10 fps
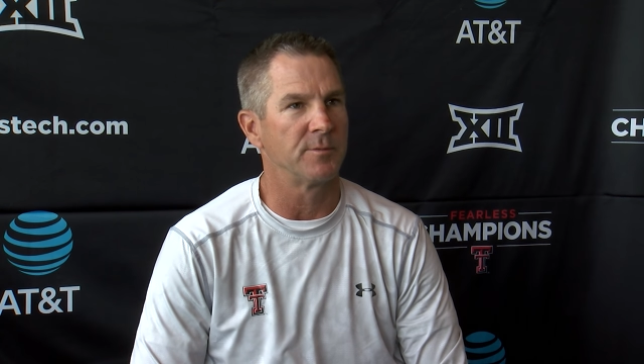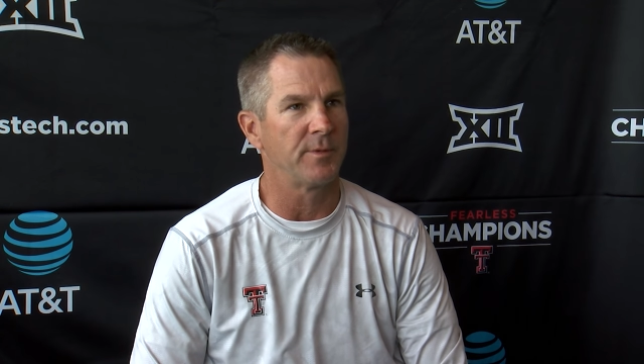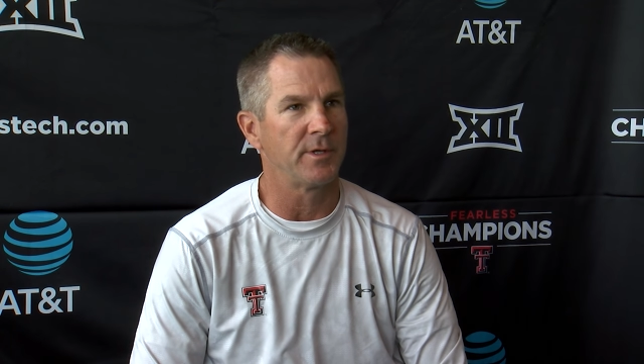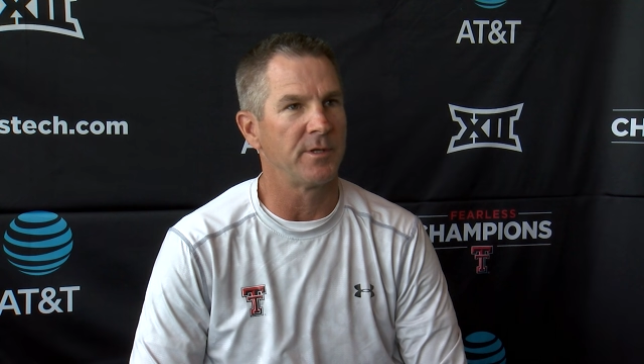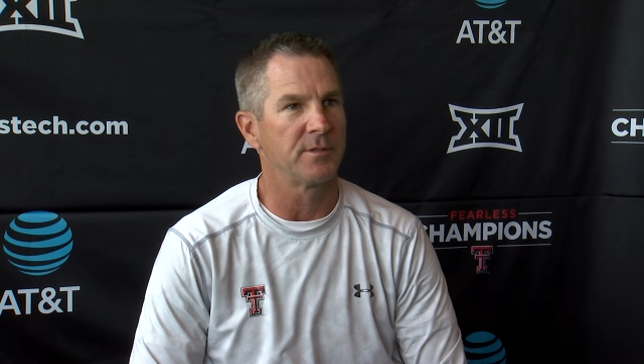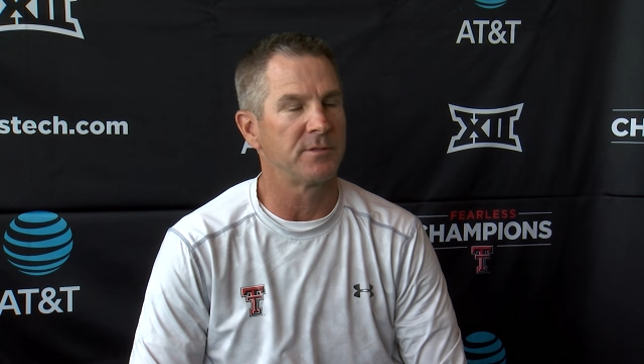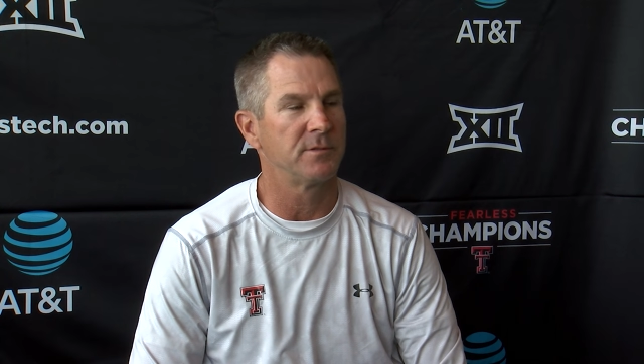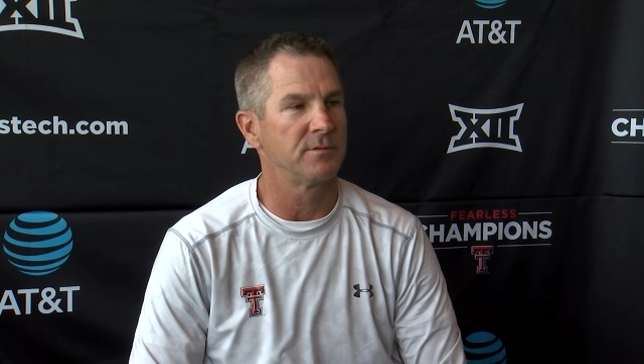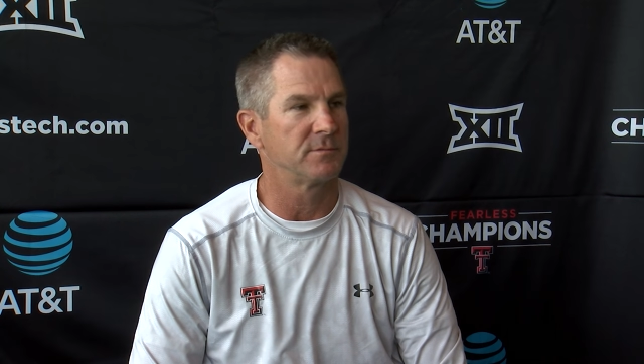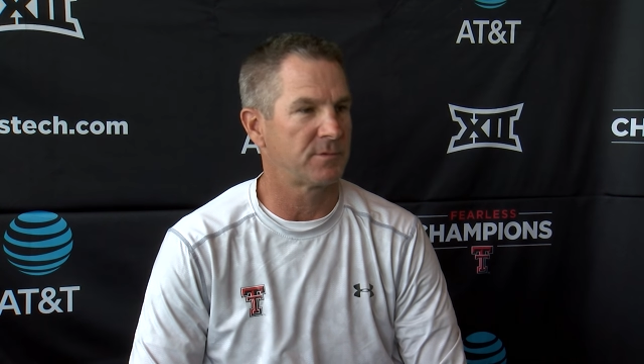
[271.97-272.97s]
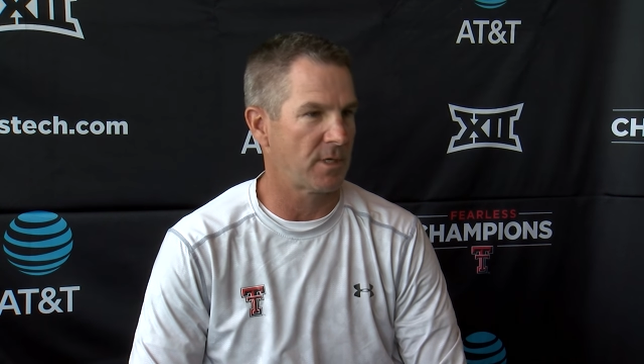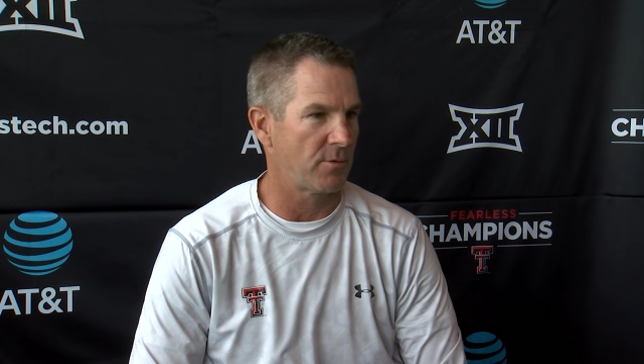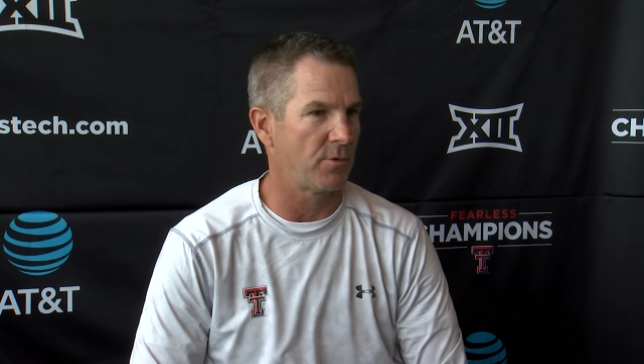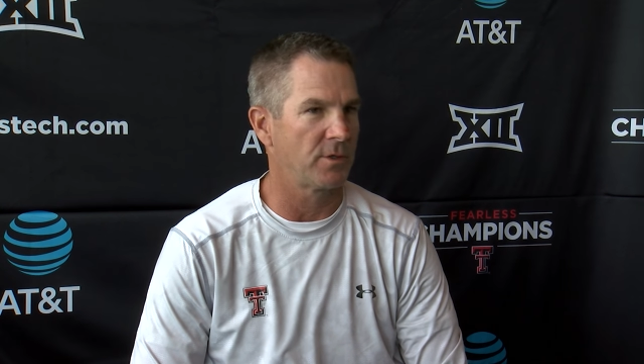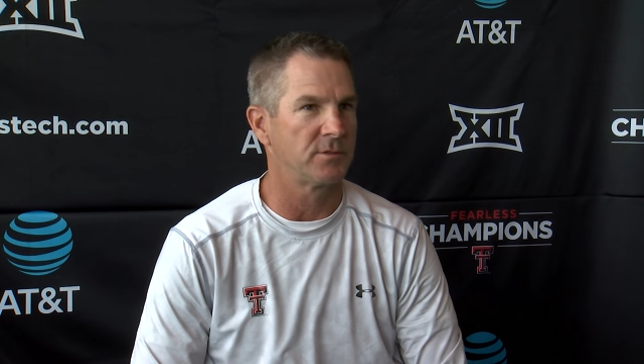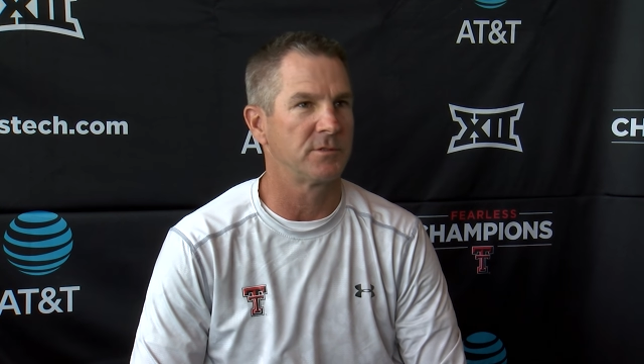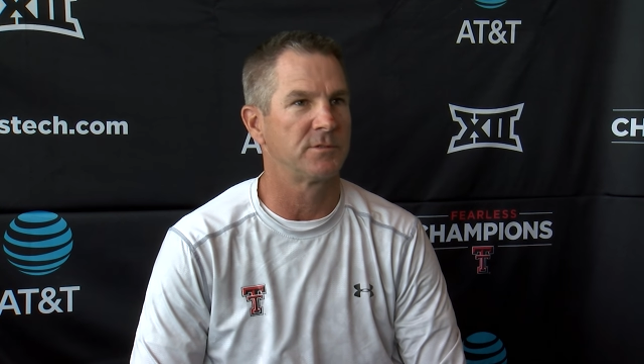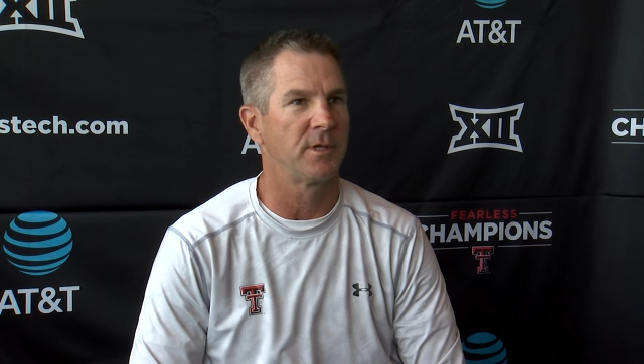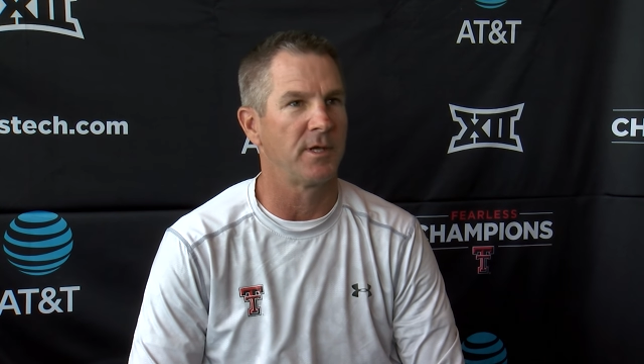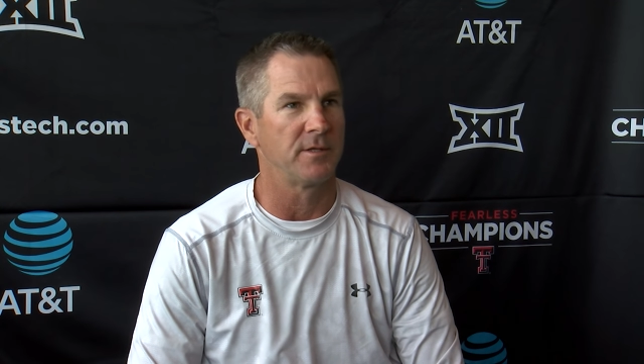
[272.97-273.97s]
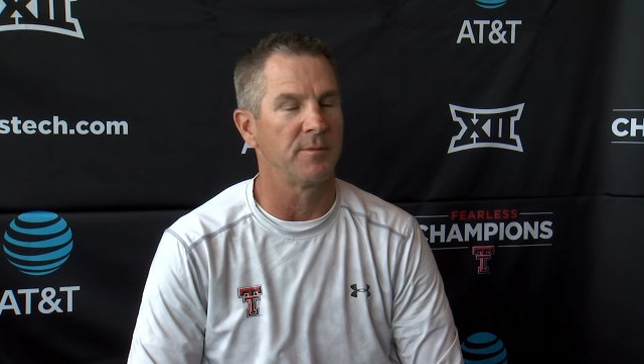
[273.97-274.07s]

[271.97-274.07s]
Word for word: I mean, it, kind of what I just said.